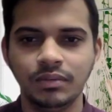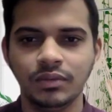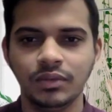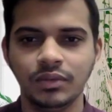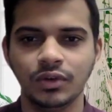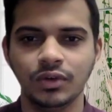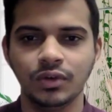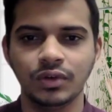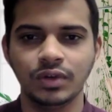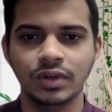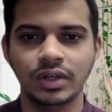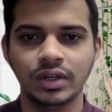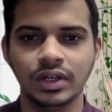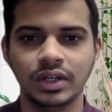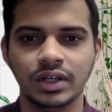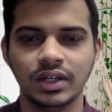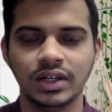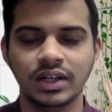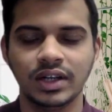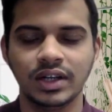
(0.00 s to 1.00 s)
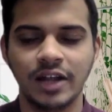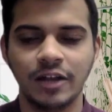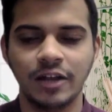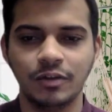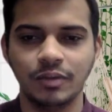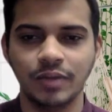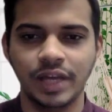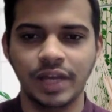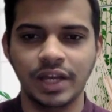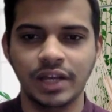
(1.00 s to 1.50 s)
Don't try to
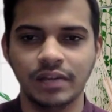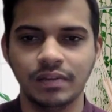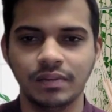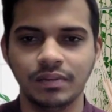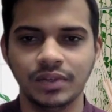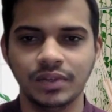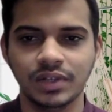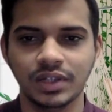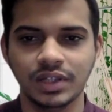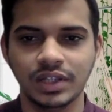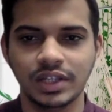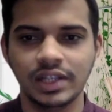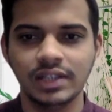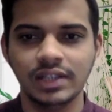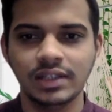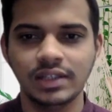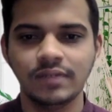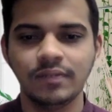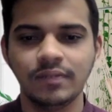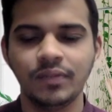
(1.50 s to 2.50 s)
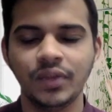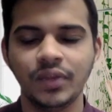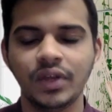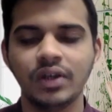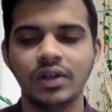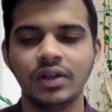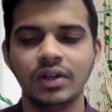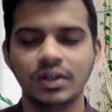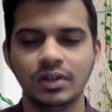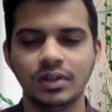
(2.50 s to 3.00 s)
make up things.
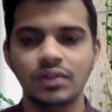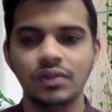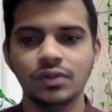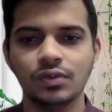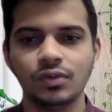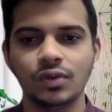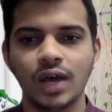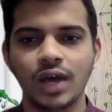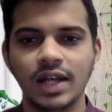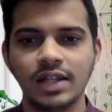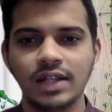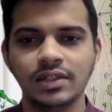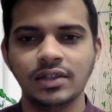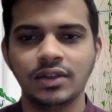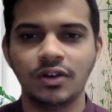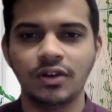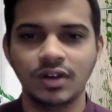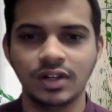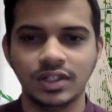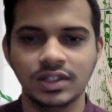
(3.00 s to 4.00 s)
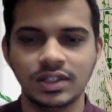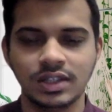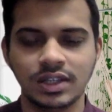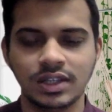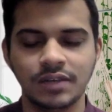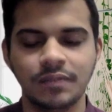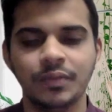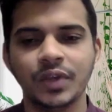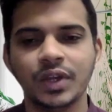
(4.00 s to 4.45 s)
So answer honestly.